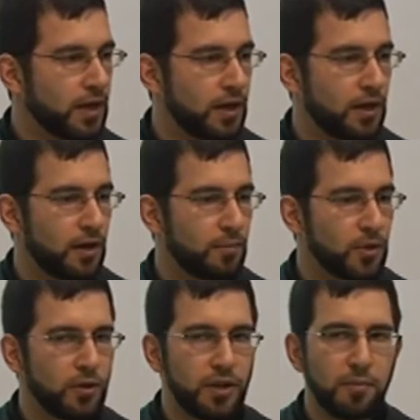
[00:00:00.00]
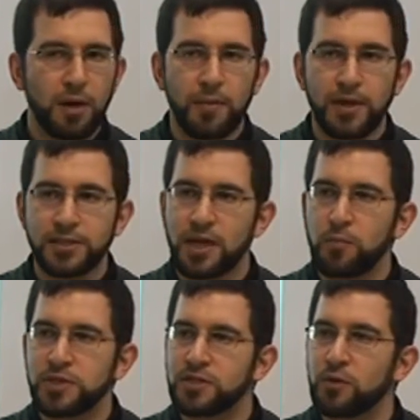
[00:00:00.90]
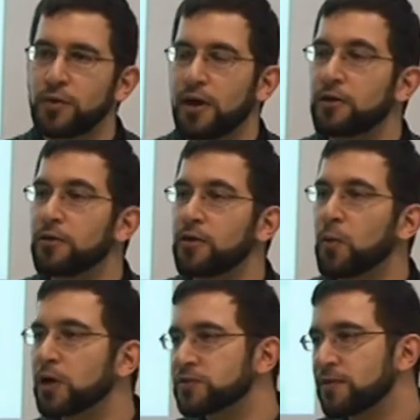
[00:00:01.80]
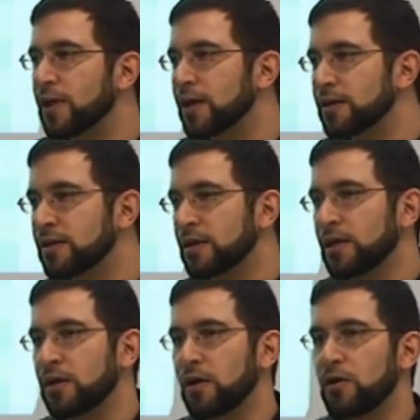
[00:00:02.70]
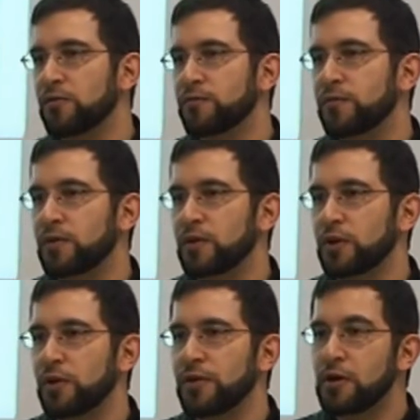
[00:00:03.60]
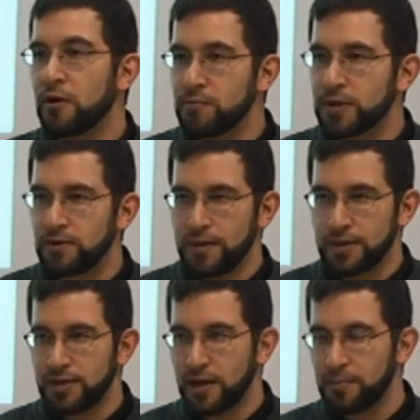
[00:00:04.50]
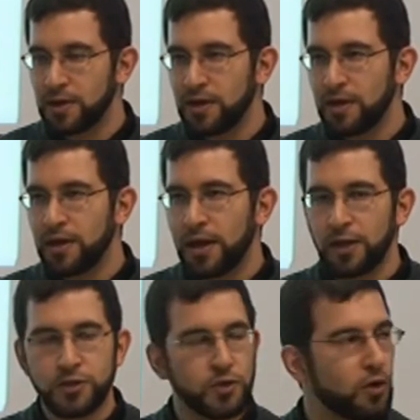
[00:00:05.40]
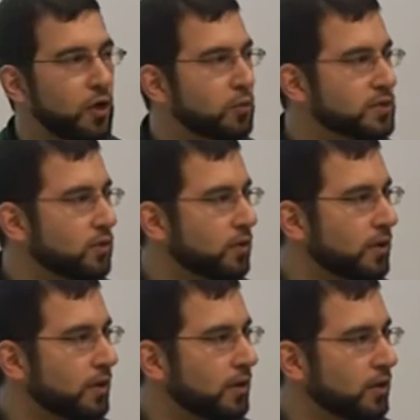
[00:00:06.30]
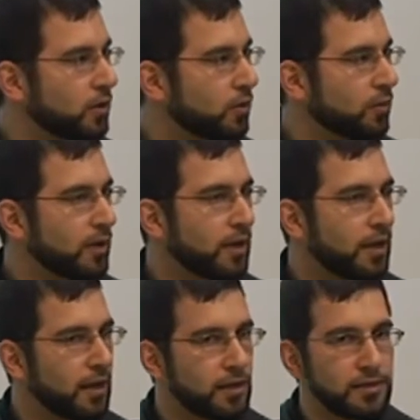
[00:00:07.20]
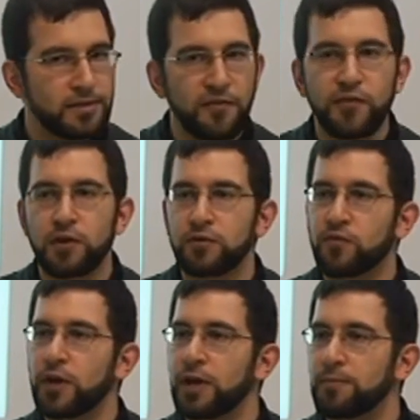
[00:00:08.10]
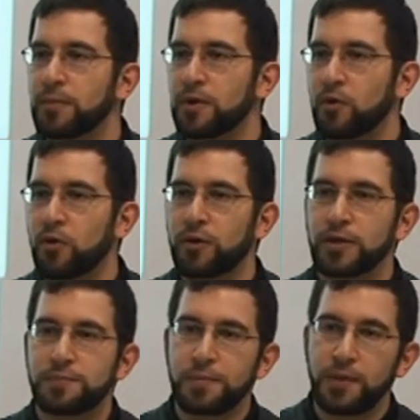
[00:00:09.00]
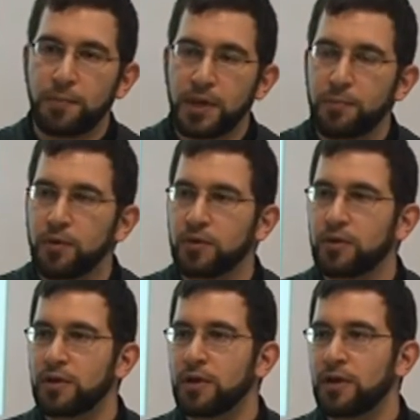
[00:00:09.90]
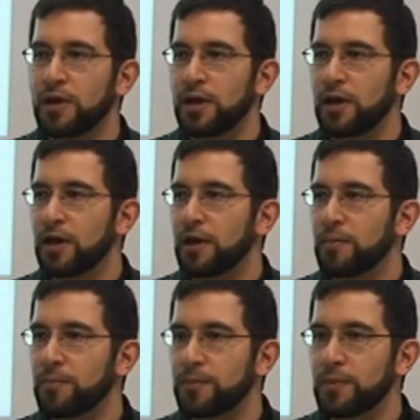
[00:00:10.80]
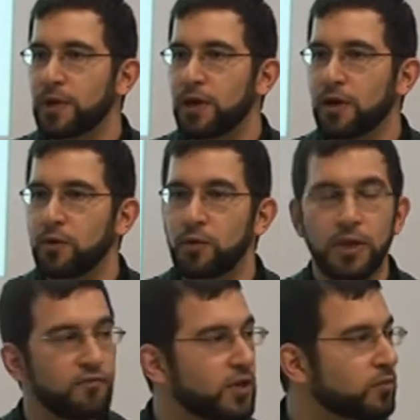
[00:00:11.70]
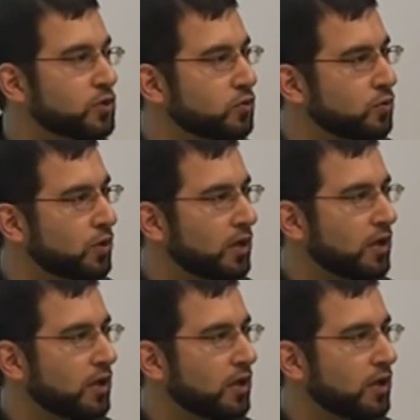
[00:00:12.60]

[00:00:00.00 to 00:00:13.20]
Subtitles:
the Imam alayhi salam was still under the watchful eye of the government of that time, and so it was difficult for him or the people who loved him to